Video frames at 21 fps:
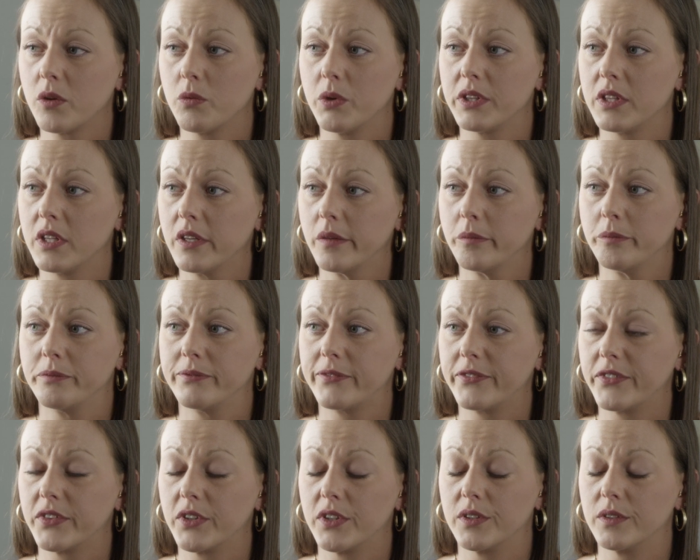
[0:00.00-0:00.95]
with them
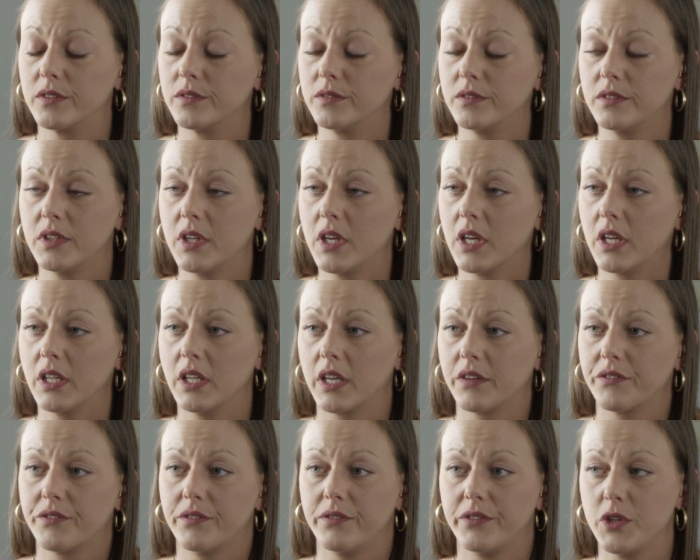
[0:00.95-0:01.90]
for like a
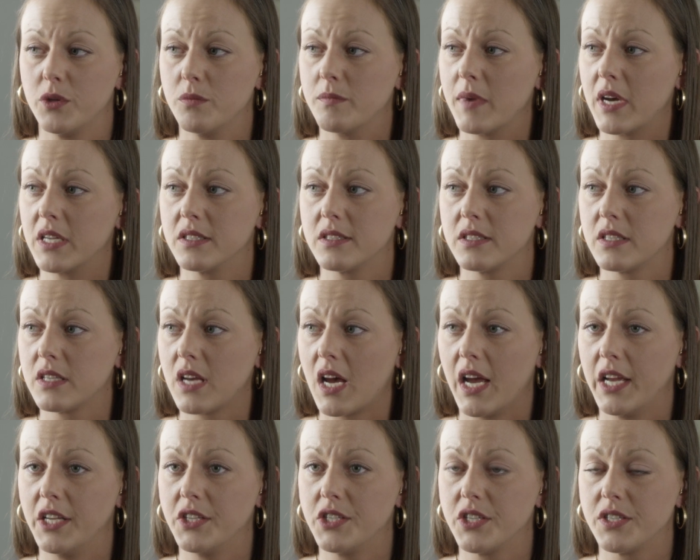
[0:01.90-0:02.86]
few months,
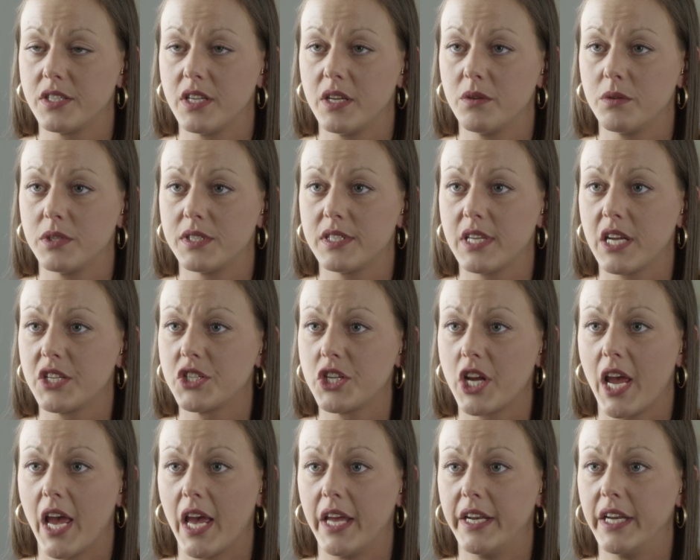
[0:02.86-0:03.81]
it was such a
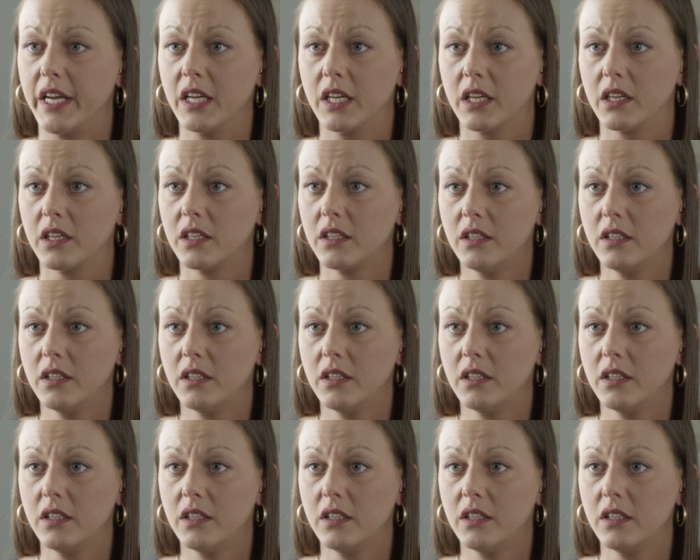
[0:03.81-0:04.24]
headache.